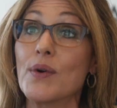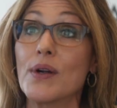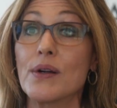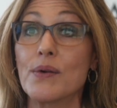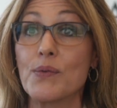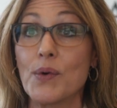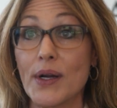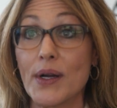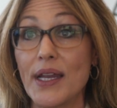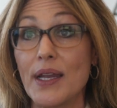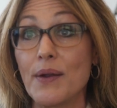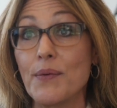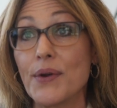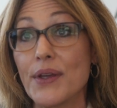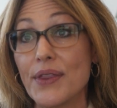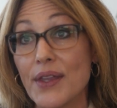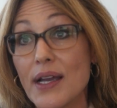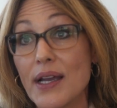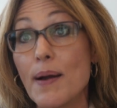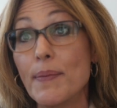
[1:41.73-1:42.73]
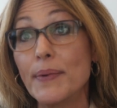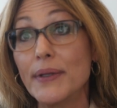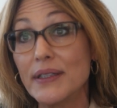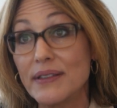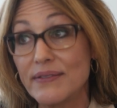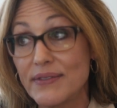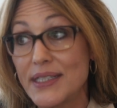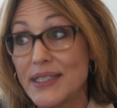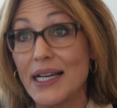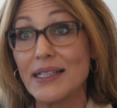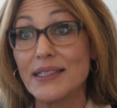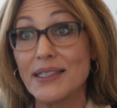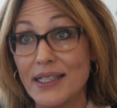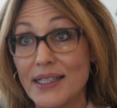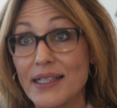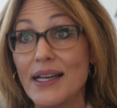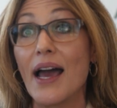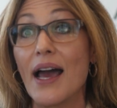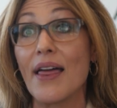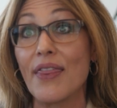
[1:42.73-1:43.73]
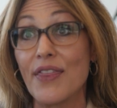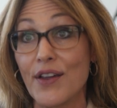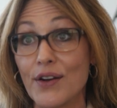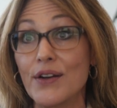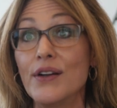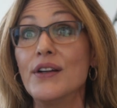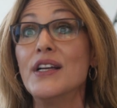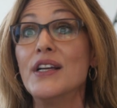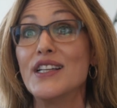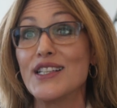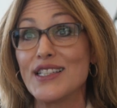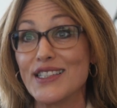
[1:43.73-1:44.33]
We're working with a couple of dozen other